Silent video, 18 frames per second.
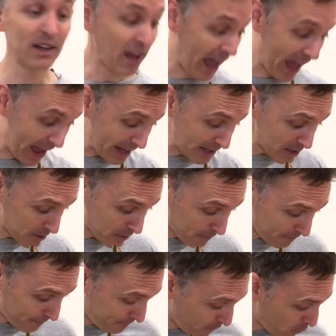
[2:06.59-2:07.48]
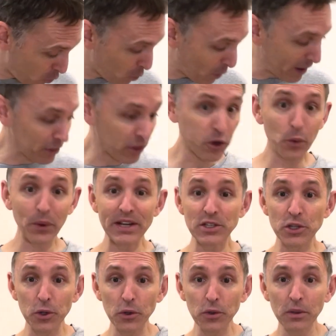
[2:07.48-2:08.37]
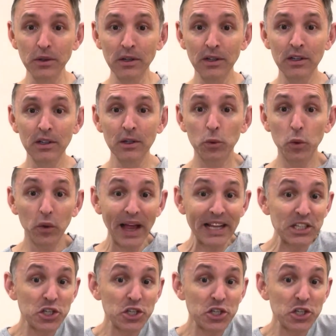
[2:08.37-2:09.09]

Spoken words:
And 4132? Well, that's